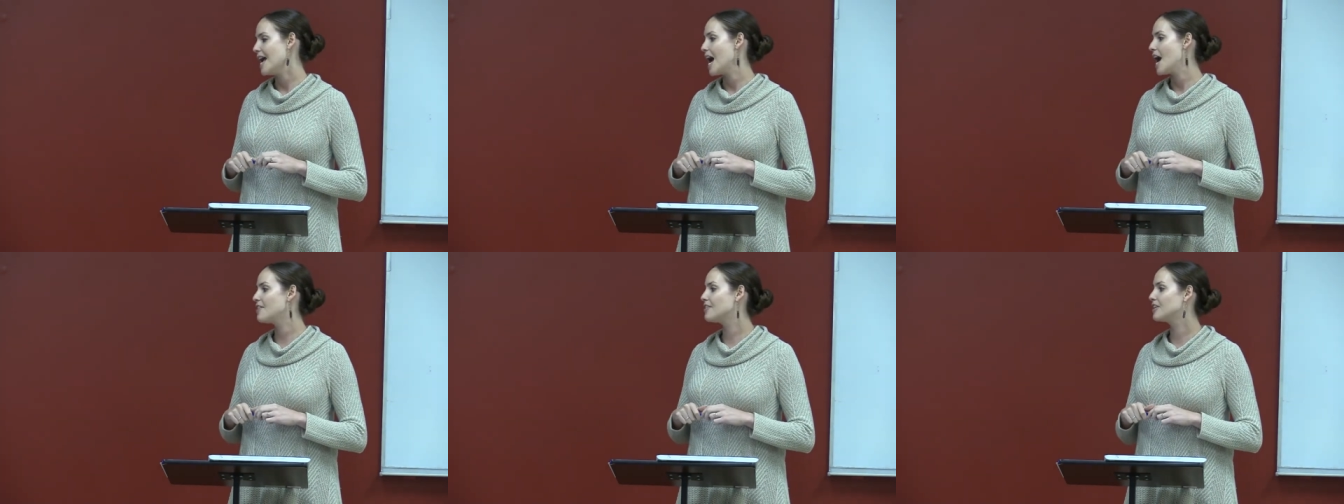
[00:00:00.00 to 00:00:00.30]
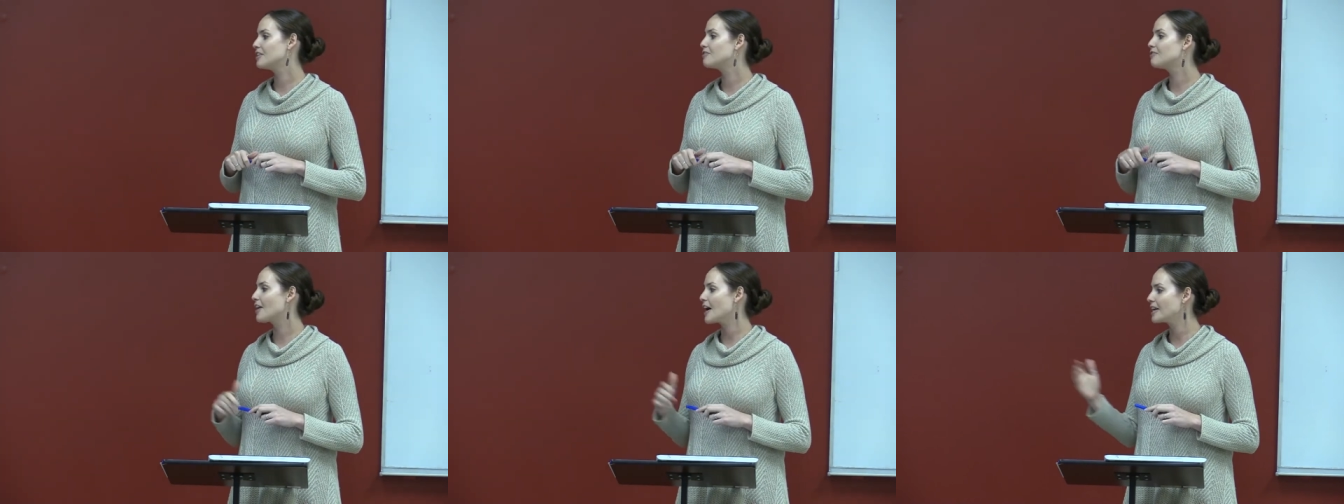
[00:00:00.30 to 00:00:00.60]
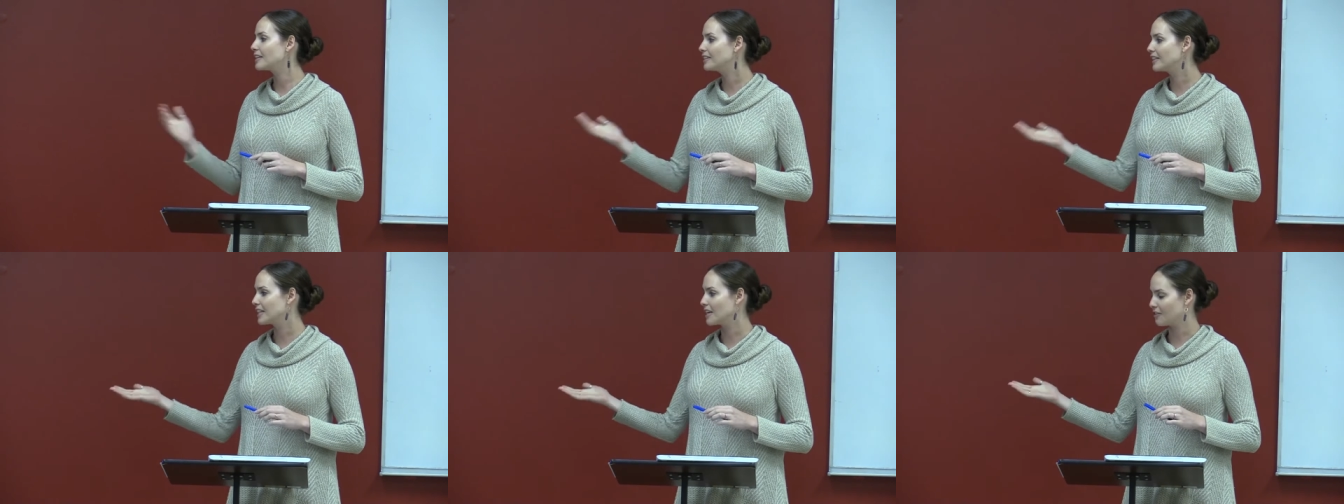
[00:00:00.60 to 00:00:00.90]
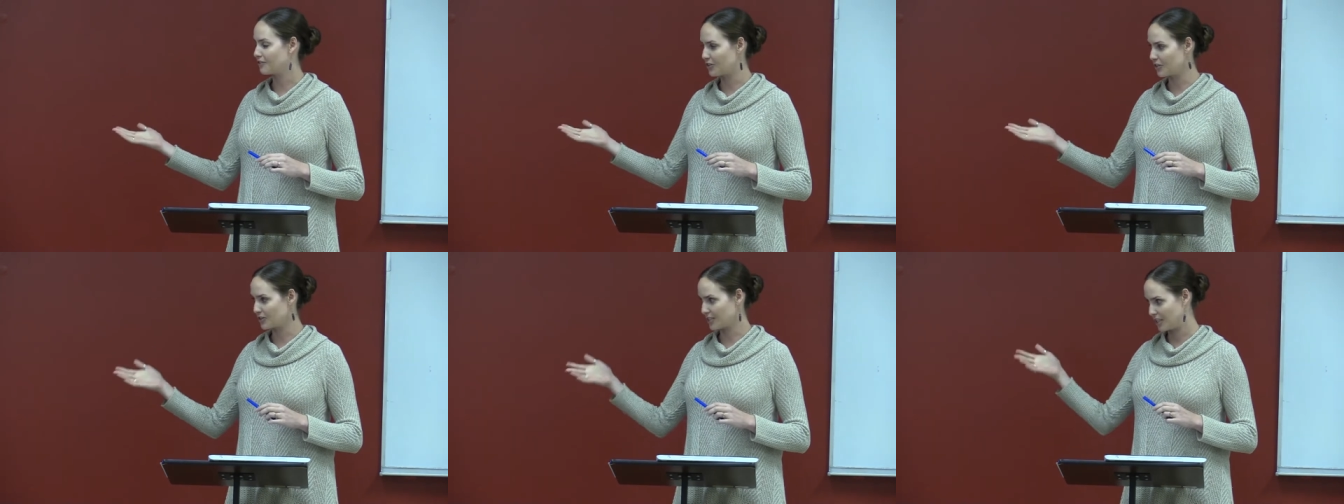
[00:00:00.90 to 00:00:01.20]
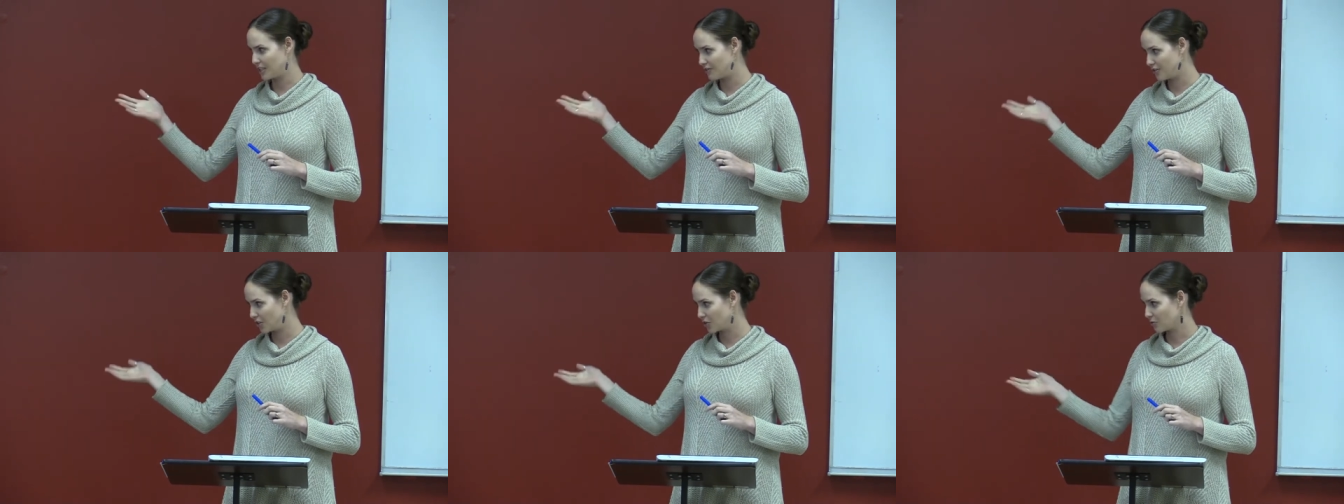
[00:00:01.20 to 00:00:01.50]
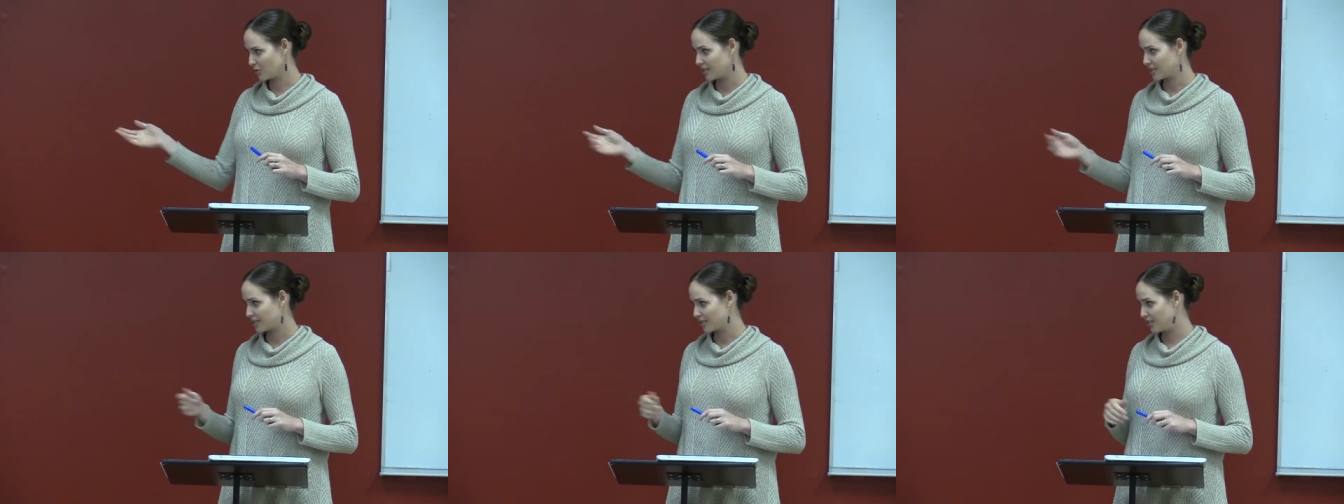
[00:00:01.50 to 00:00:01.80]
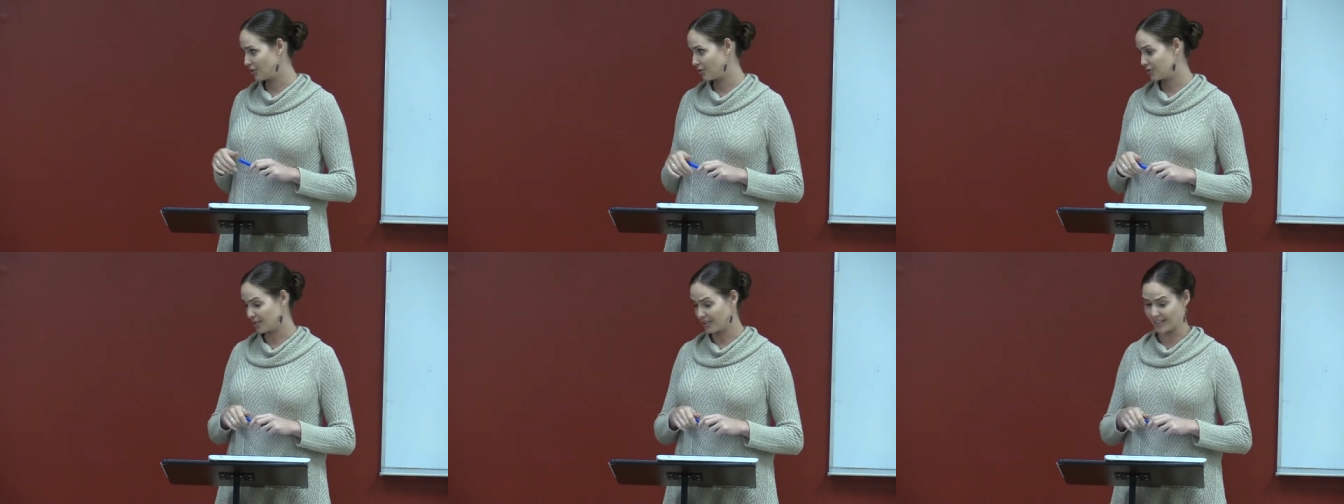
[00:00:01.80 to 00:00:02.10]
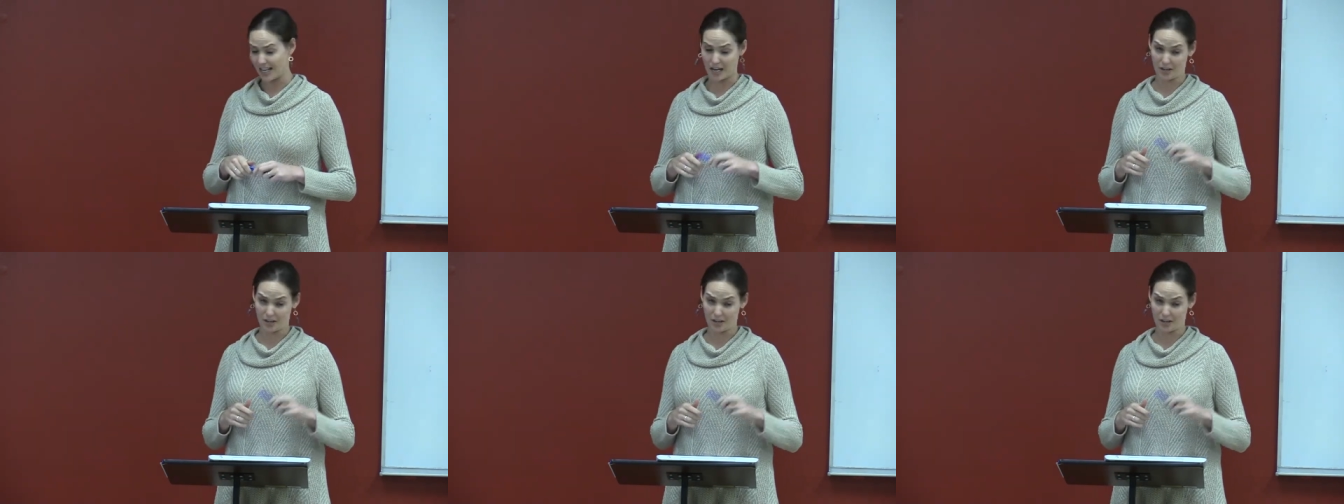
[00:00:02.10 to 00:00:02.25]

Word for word: And then finally, if there's individual institutions,